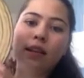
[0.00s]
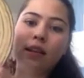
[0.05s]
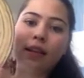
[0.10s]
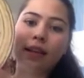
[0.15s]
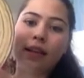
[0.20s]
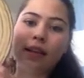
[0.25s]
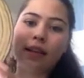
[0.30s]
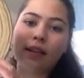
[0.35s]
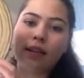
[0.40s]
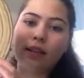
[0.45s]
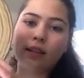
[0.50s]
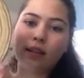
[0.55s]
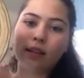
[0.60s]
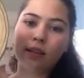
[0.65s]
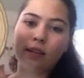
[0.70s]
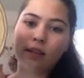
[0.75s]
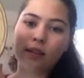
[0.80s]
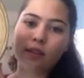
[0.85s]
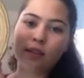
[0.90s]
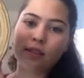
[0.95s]
like
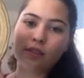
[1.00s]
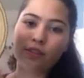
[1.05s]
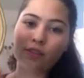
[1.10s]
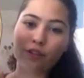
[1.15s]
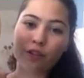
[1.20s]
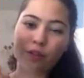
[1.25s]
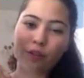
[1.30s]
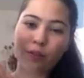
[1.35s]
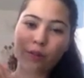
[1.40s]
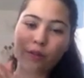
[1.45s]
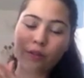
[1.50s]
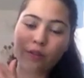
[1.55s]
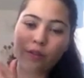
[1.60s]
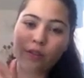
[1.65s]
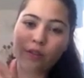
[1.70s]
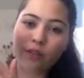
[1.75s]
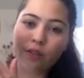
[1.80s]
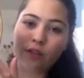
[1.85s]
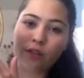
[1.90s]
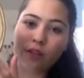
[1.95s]
the
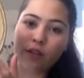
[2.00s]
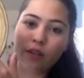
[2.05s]
circles